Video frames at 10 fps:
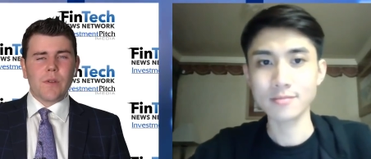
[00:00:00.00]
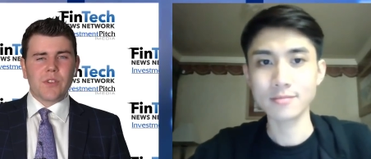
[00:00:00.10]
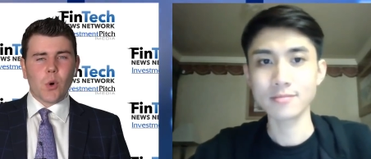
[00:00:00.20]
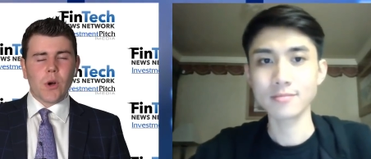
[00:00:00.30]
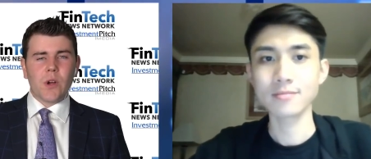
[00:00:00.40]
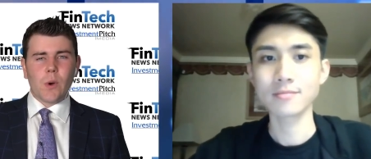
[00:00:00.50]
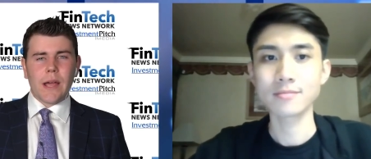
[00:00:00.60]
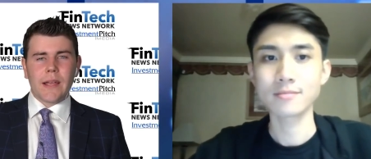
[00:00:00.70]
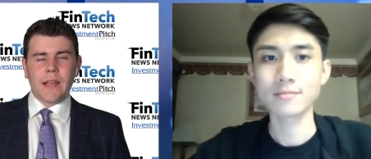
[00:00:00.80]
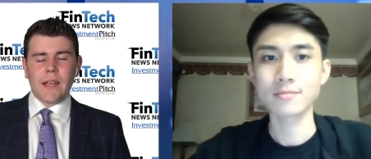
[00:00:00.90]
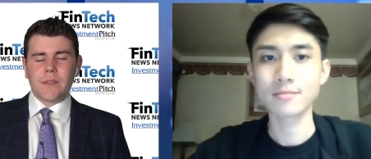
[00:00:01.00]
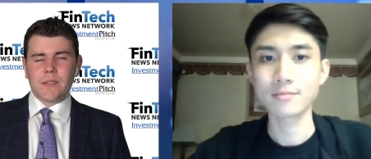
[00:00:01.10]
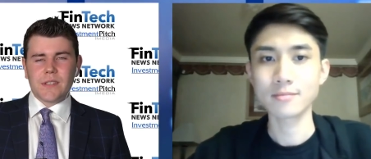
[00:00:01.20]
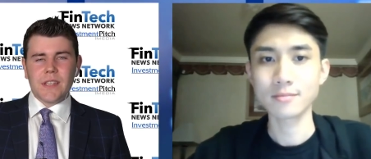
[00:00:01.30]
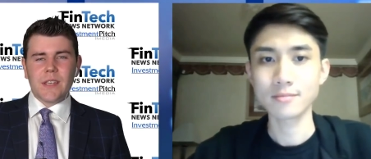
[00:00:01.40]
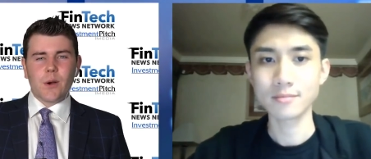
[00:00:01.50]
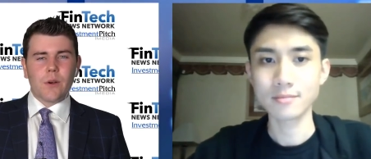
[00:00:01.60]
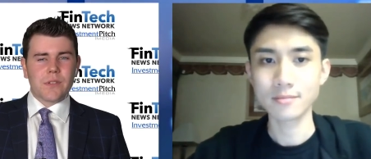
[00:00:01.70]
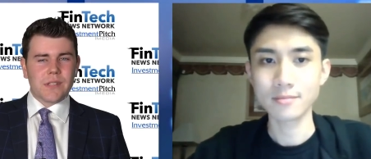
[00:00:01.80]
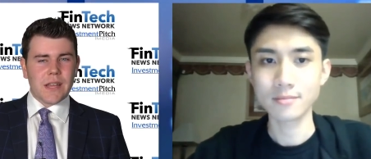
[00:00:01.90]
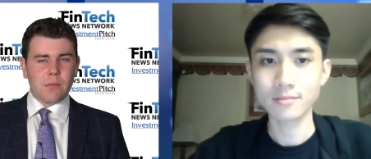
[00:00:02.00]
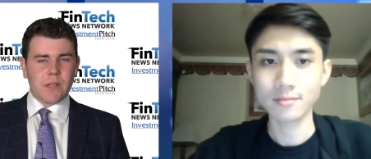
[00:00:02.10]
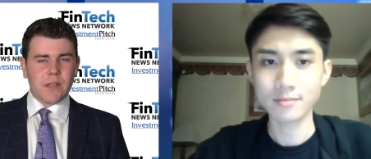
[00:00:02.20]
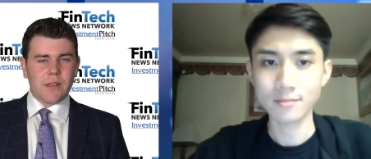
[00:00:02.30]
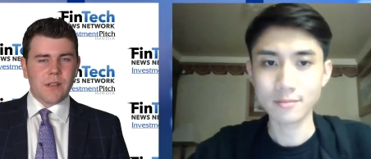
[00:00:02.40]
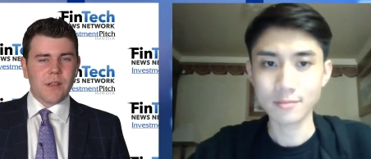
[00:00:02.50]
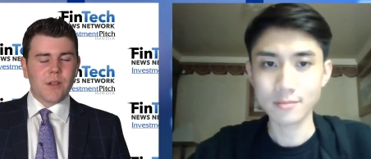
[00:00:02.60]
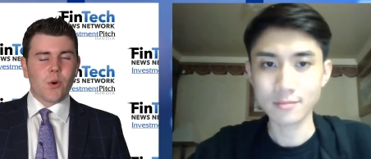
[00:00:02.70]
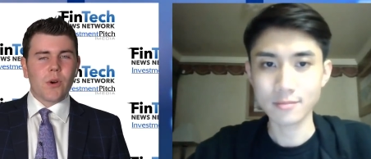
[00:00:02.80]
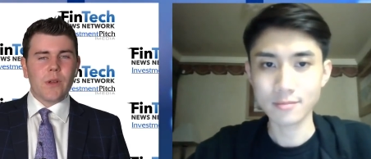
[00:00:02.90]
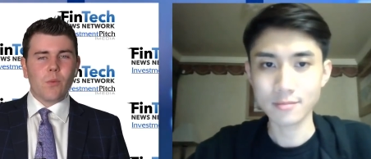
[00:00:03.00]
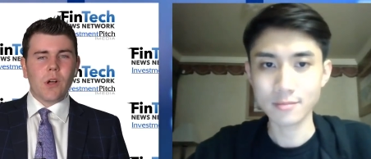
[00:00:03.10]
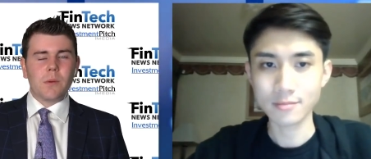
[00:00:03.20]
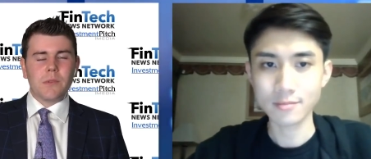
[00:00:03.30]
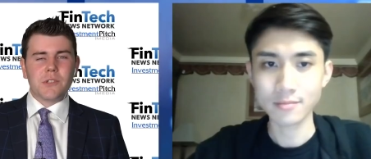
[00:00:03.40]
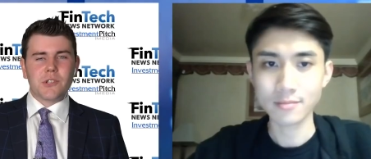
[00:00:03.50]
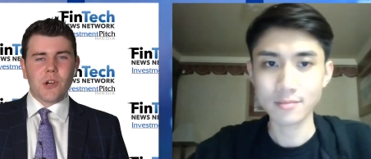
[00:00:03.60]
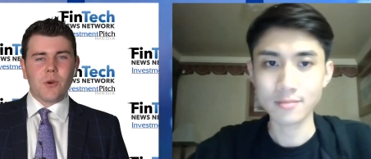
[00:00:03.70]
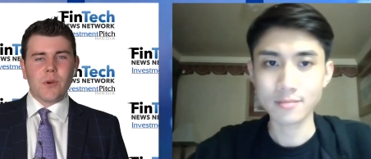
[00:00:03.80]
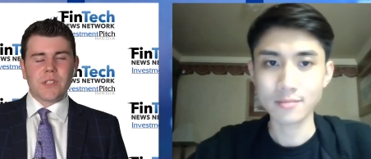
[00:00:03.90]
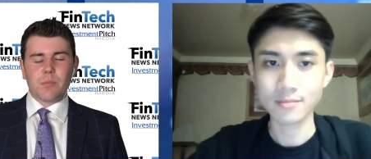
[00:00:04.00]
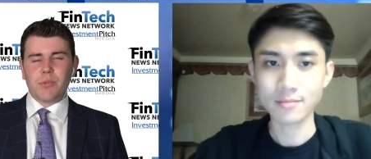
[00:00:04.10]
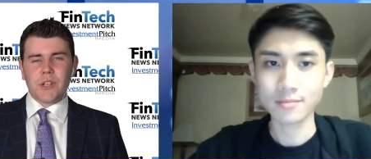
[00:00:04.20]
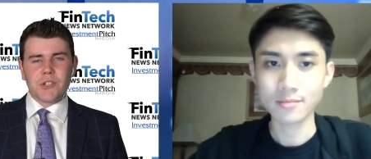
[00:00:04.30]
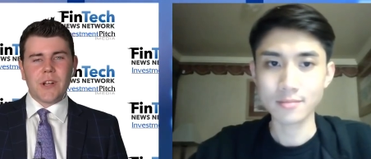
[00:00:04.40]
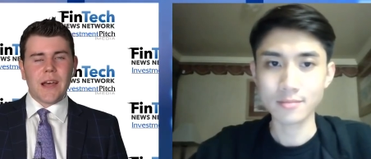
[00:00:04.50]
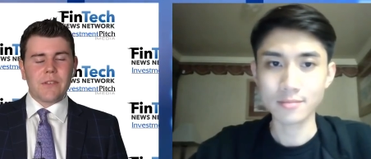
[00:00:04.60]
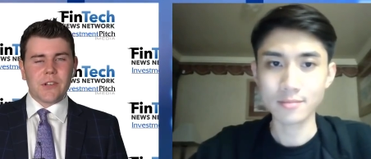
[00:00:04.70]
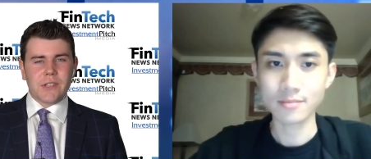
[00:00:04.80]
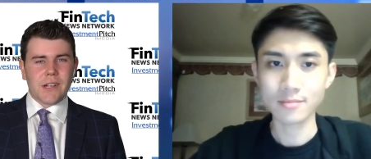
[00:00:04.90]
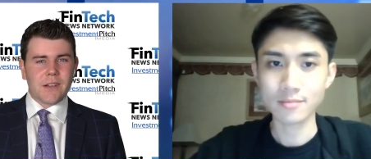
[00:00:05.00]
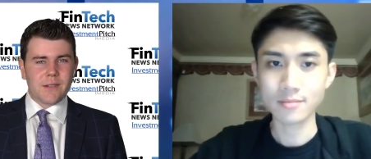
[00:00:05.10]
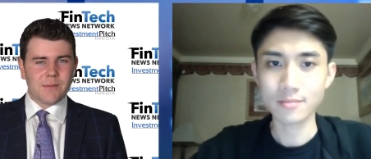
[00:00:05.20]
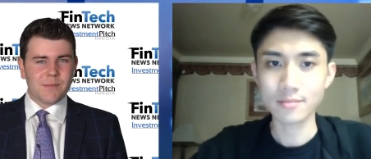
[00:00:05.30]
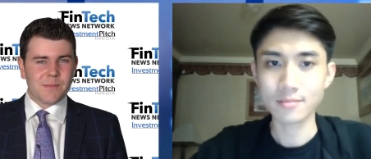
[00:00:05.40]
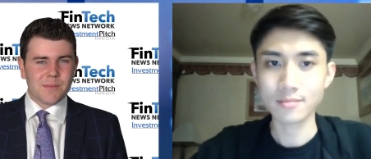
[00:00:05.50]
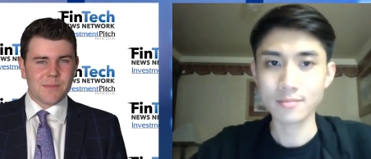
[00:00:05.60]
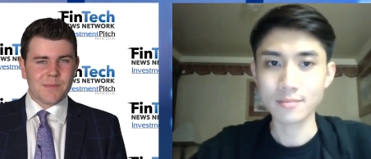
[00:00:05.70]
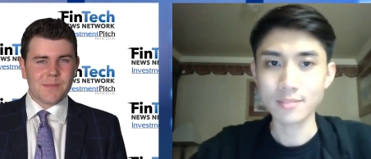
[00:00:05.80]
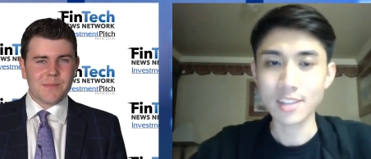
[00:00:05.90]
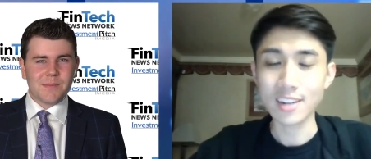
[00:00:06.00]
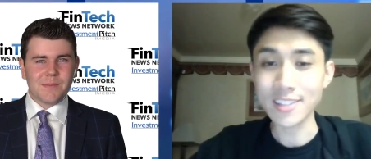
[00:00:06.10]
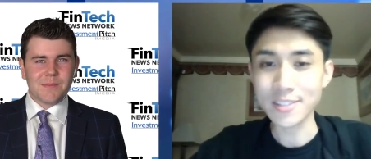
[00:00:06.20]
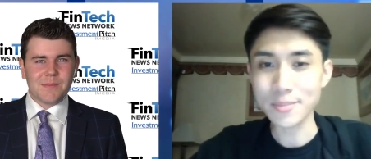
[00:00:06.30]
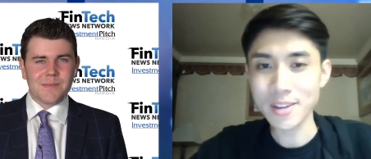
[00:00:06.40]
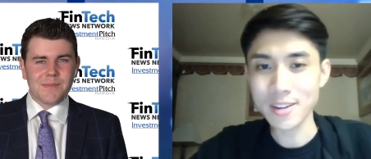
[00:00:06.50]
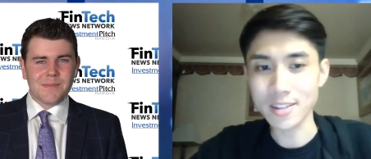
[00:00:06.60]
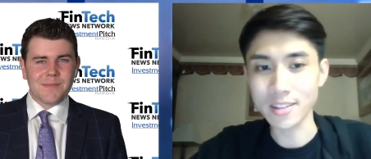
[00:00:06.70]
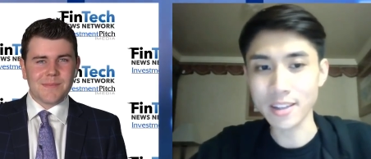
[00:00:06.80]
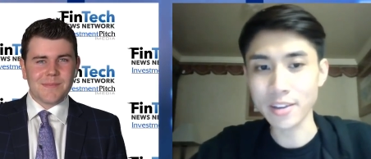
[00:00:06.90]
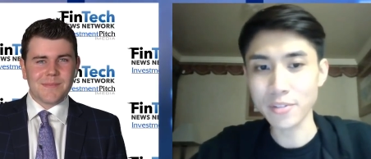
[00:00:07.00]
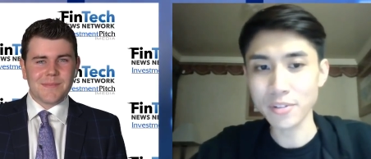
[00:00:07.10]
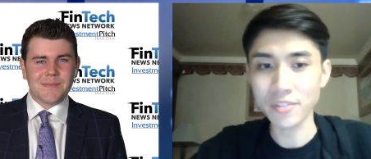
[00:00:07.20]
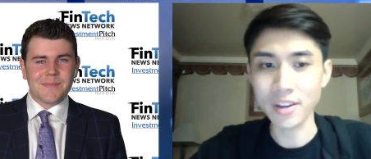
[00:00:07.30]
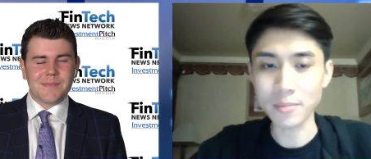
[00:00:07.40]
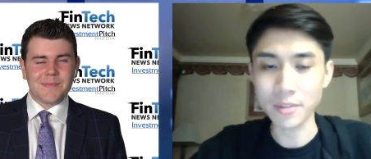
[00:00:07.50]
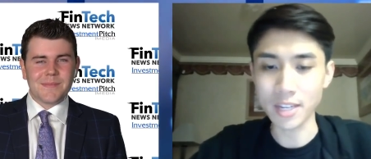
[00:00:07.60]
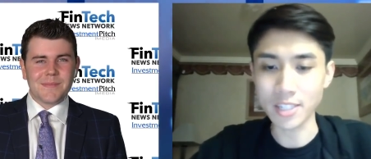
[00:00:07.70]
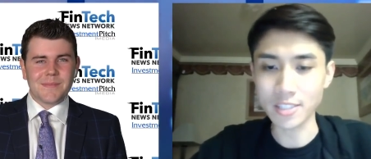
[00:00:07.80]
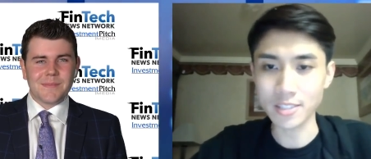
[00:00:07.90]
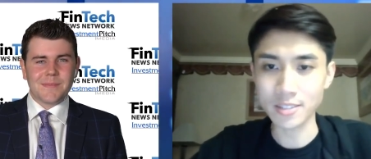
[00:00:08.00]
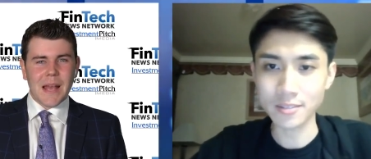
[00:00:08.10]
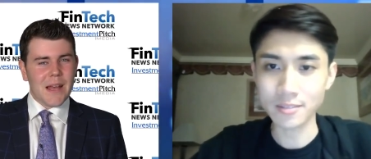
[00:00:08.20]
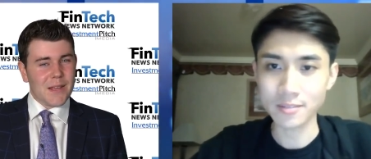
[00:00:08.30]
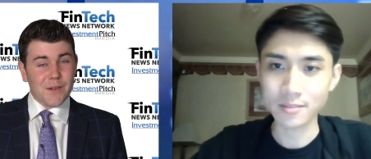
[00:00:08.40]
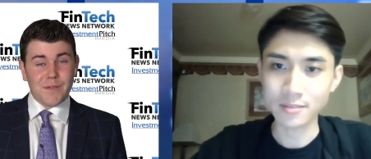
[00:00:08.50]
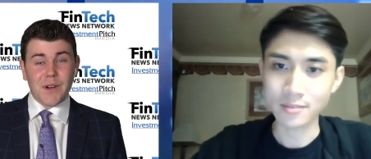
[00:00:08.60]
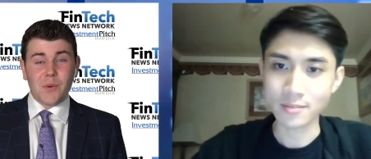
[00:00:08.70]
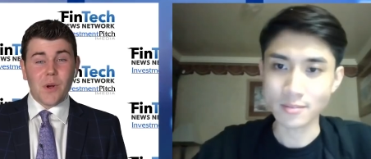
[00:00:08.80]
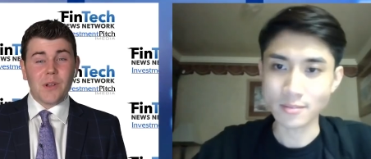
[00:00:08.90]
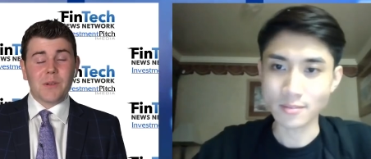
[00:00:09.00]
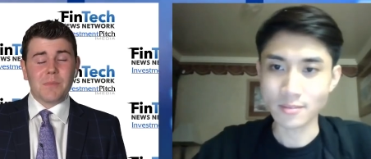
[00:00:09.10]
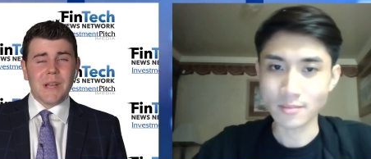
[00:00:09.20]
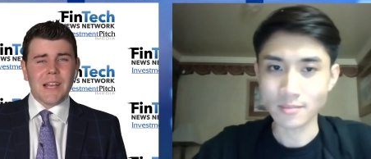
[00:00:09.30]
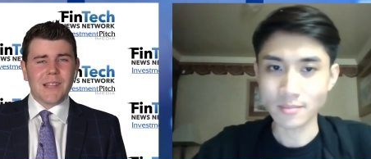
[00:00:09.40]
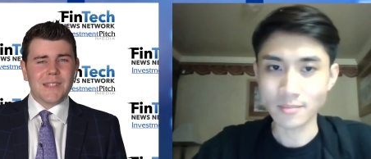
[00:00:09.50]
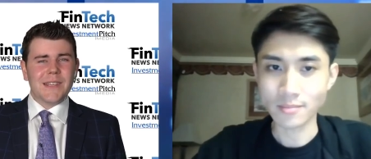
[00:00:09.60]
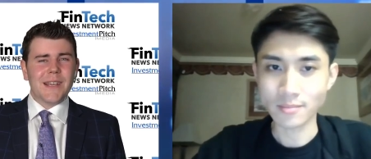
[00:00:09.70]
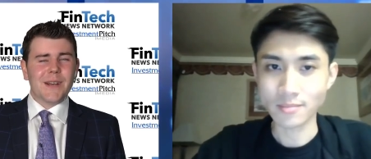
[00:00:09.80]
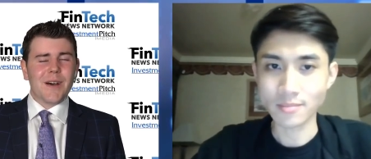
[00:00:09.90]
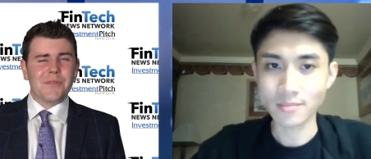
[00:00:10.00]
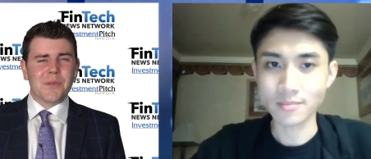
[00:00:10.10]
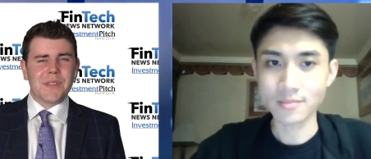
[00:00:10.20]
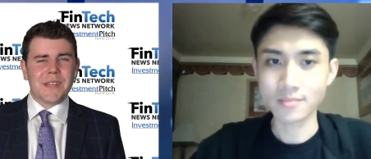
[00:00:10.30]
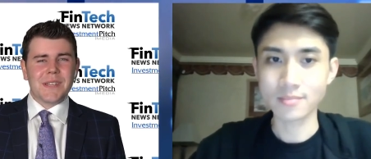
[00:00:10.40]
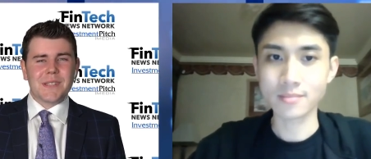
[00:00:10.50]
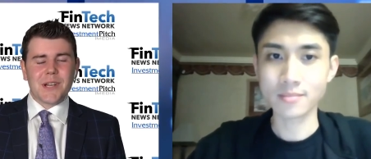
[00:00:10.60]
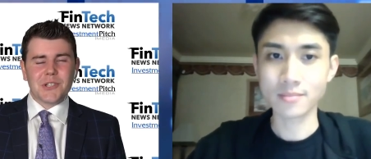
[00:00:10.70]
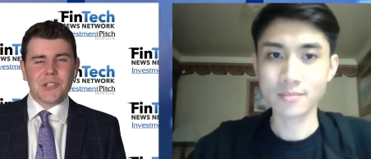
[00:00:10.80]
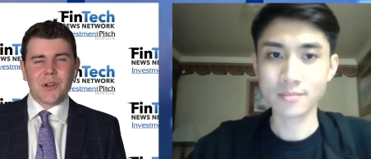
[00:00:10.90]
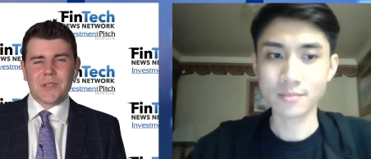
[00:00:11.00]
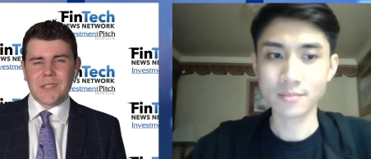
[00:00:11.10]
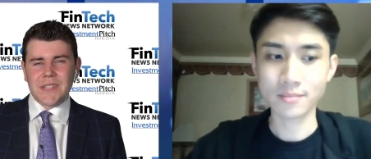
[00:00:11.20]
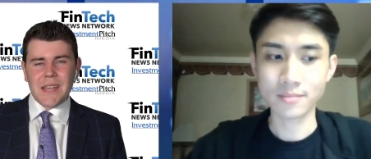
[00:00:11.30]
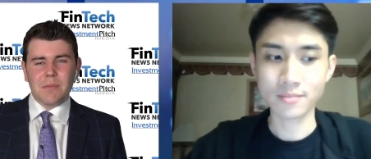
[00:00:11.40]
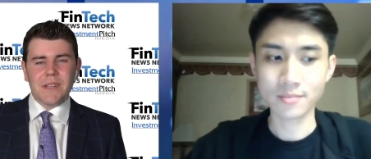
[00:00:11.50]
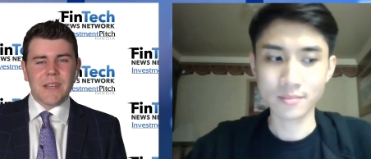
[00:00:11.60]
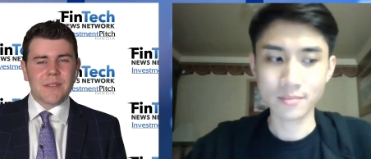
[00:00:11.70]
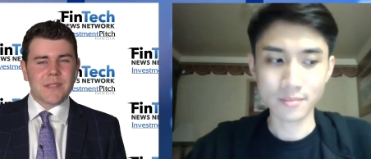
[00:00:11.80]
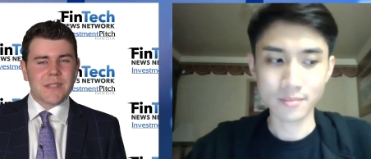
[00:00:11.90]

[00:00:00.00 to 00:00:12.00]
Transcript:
Speaker 1: we have Kory Hoang, the CEO of Stably. Kory, welcome to the show. It's a pleasure to have you here today.
Speaker 2: Glad to be here. Thank you for inviting me, Ashton.
Speaker 1: You're very welcome. Let's kick it off with a discussion on Stably and the